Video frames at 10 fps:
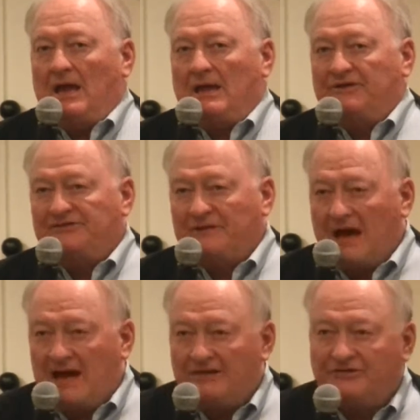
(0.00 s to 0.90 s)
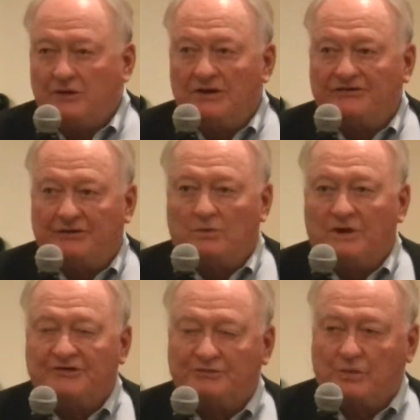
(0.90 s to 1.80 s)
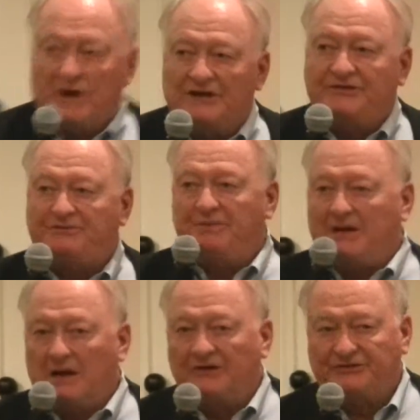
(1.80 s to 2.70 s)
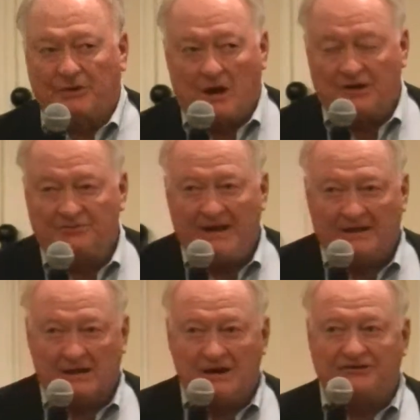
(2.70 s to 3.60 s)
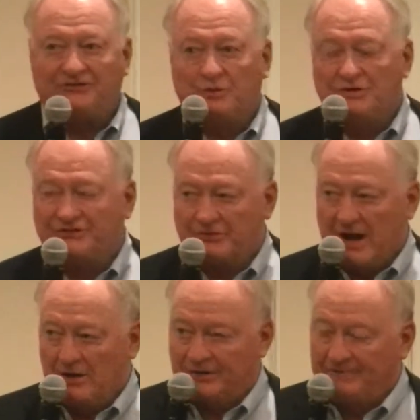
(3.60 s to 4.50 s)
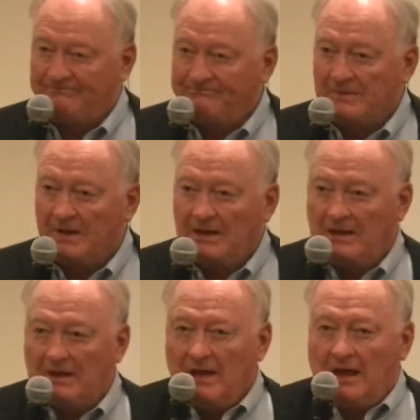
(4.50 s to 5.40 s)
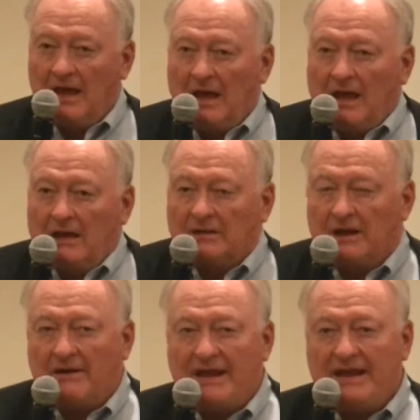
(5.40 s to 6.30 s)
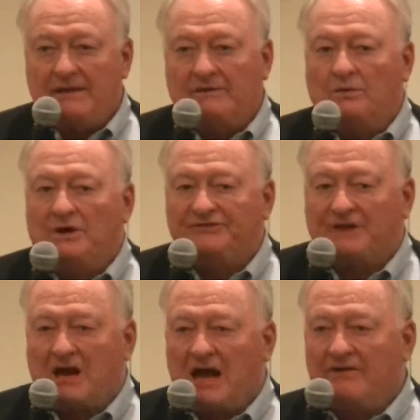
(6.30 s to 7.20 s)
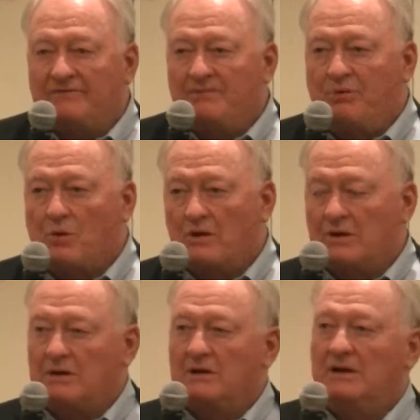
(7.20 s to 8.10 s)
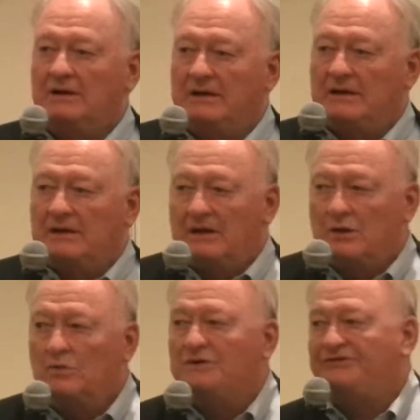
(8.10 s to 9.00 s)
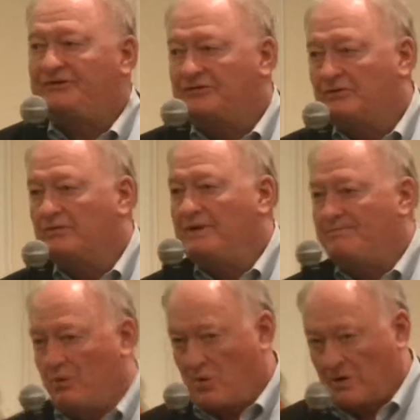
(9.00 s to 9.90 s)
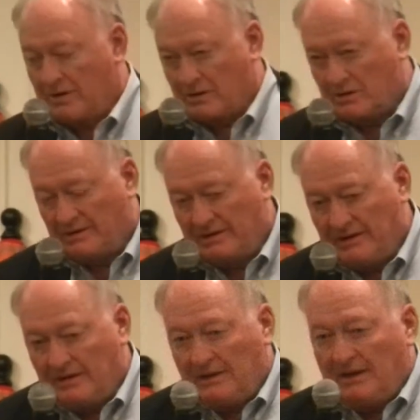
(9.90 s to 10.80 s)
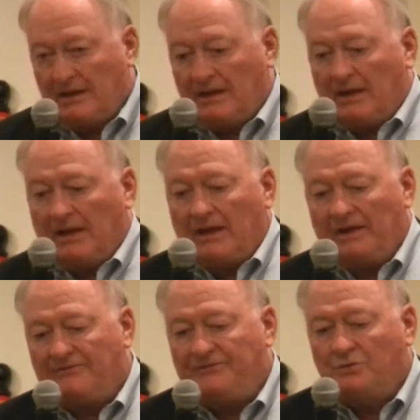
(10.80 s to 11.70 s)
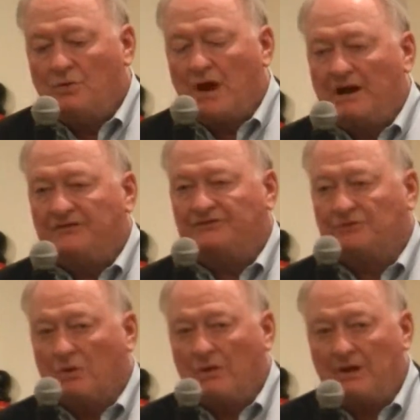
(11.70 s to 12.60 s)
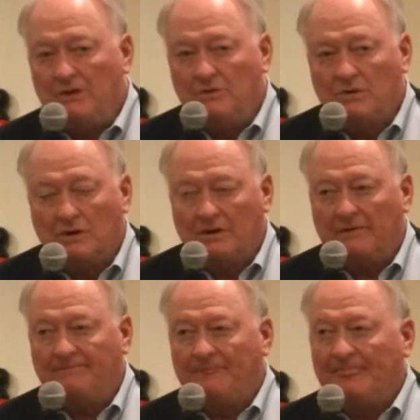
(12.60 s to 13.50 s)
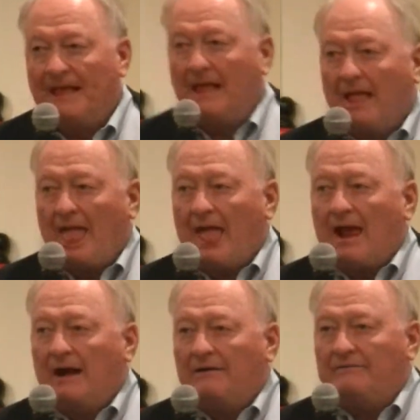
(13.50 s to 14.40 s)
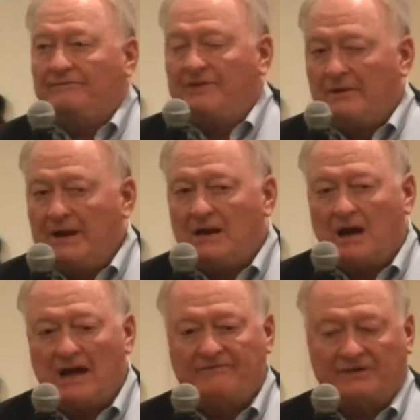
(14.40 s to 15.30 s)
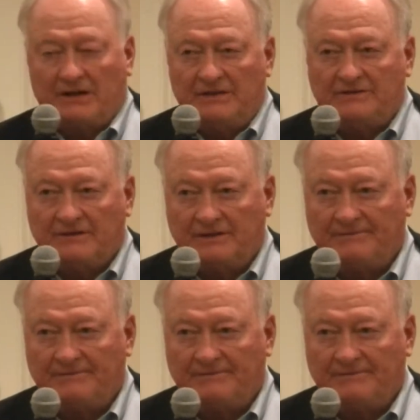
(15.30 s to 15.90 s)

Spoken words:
is not as good as it once was because there aren't as many Larry Stewarts around. Larry was the kind of reporter who was a true reporter. If you wanted a story, you were very confident